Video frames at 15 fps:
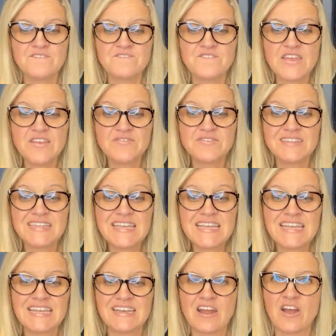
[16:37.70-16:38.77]

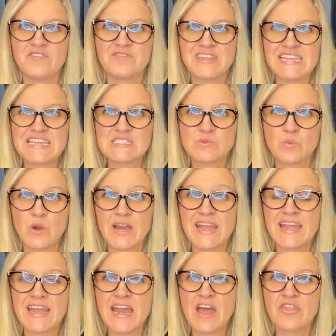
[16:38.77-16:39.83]
fifteen of these were
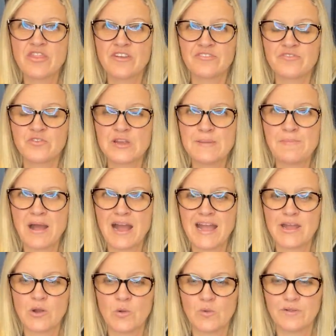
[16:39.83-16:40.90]
in the free
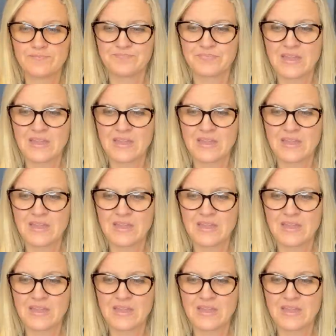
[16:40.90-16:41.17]
pile.